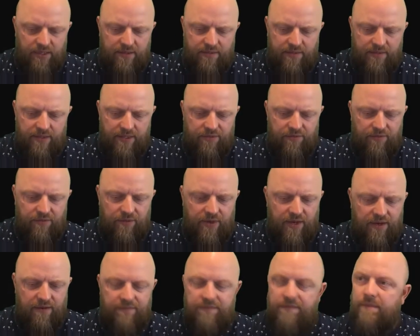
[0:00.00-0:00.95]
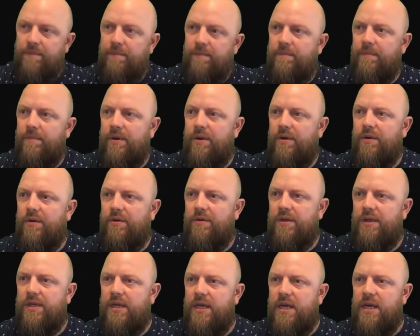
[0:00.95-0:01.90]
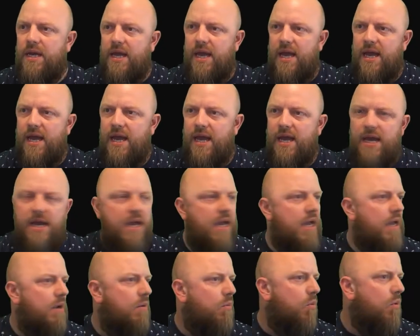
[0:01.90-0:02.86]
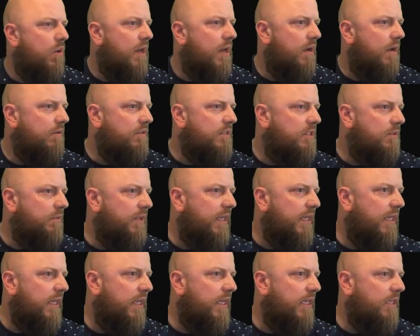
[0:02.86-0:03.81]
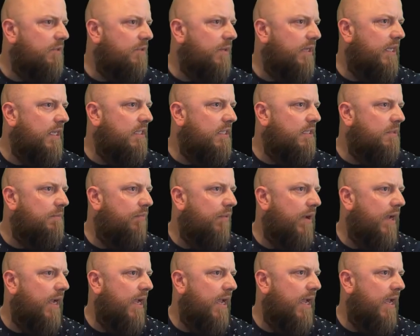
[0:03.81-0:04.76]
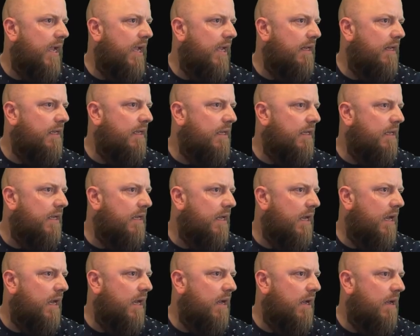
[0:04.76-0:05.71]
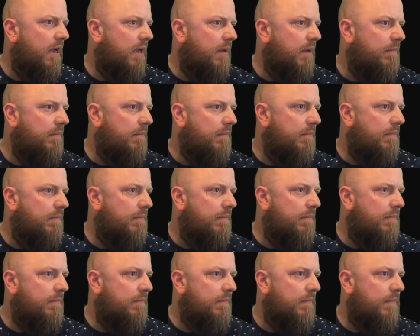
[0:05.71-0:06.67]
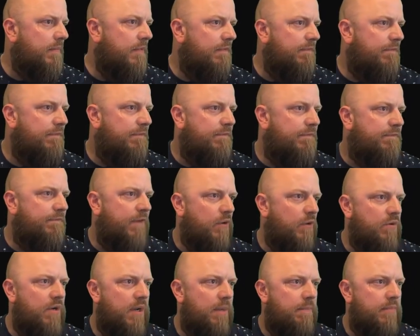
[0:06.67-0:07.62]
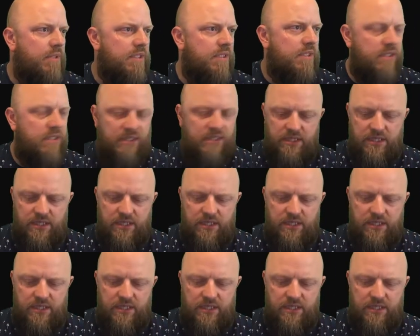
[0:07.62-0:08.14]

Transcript: They do have mode. And what else do we need? We need to bring in phone numbers.